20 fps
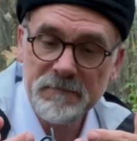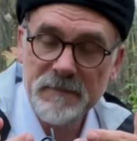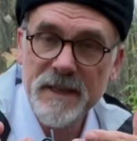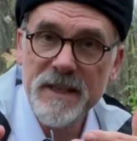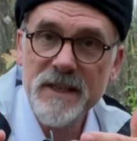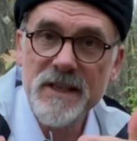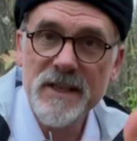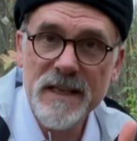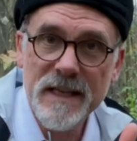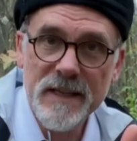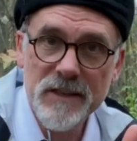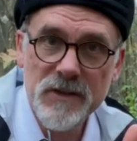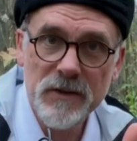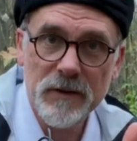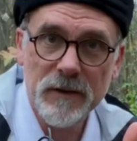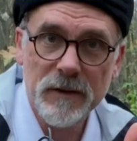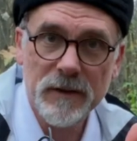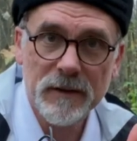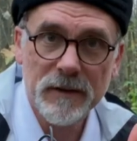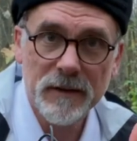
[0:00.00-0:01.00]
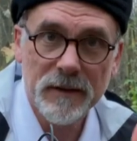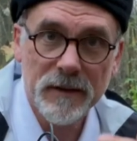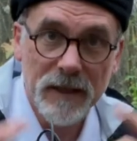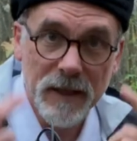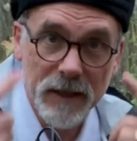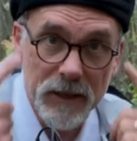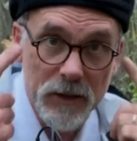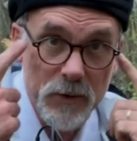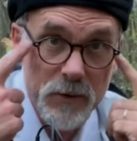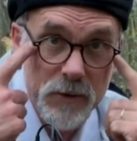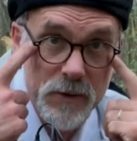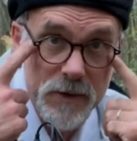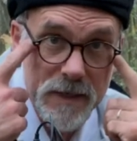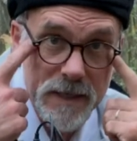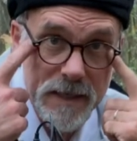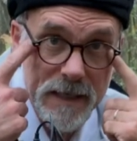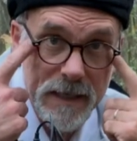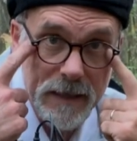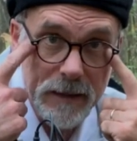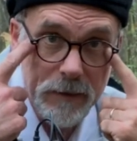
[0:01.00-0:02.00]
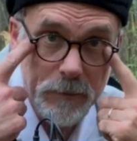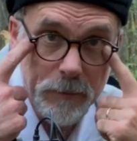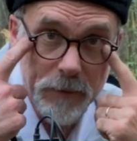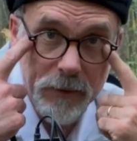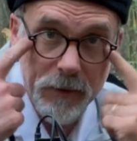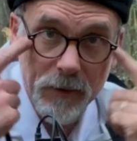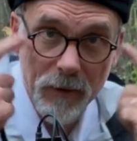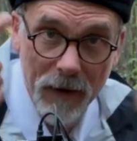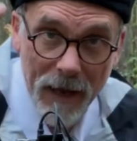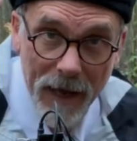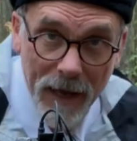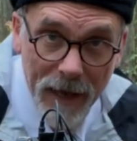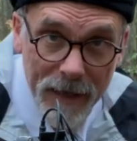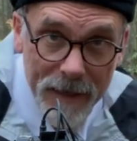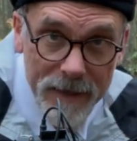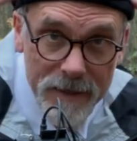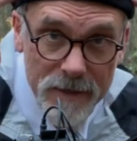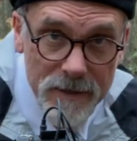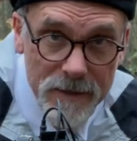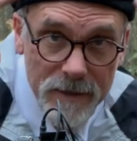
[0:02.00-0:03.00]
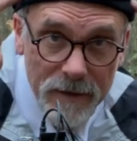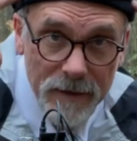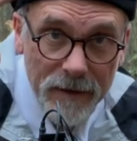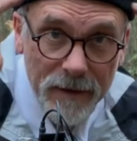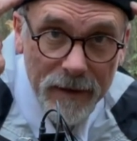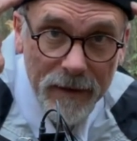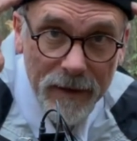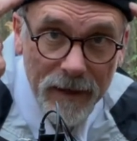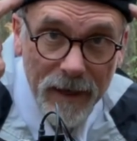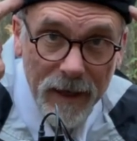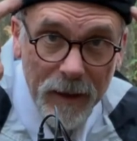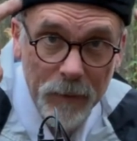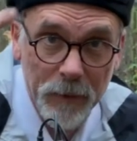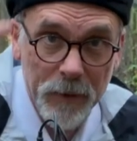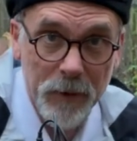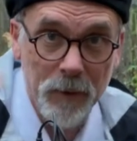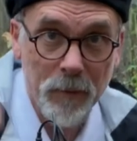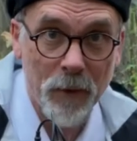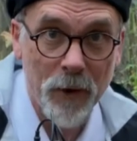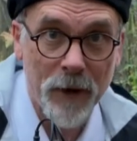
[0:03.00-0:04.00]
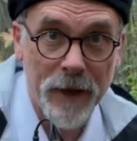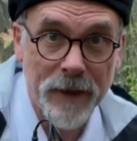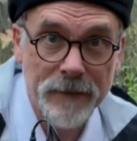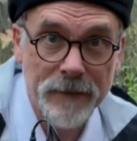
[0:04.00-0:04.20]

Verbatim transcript: the sensor that you see with your eyes and with your brain.